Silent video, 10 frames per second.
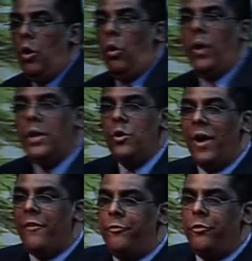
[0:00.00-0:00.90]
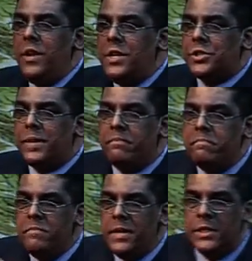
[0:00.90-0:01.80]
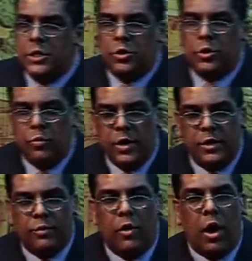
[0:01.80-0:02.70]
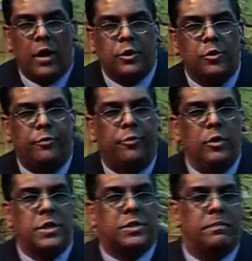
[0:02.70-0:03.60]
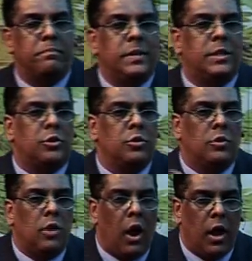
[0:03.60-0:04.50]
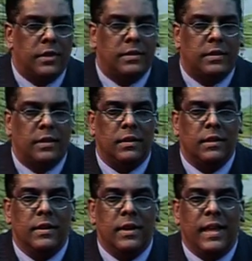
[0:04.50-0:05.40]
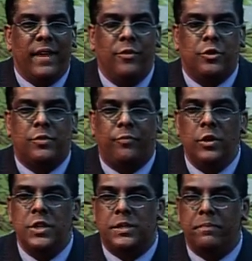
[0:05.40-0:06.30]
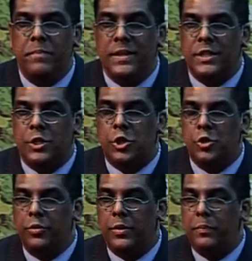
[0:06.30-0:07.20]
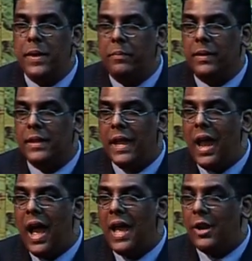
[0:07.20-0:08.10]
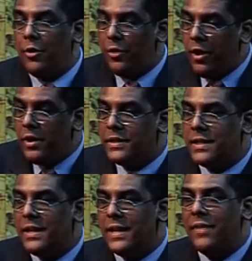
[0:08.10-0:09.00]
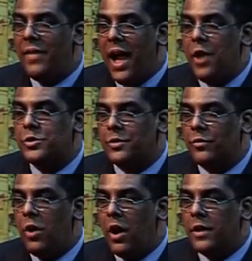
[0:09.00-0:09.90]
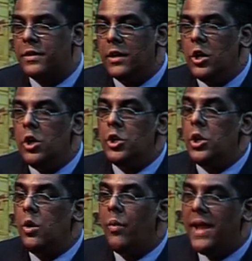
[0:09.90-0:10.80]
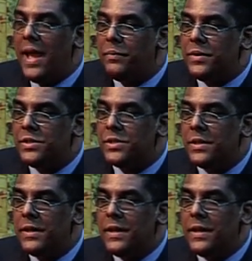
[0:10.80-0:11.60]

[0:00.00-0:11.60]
when you are fully submitted to the Word of God, you're fully submitted to God, if you're fully submitted to the people that are in authority in the house of God, you know what happens?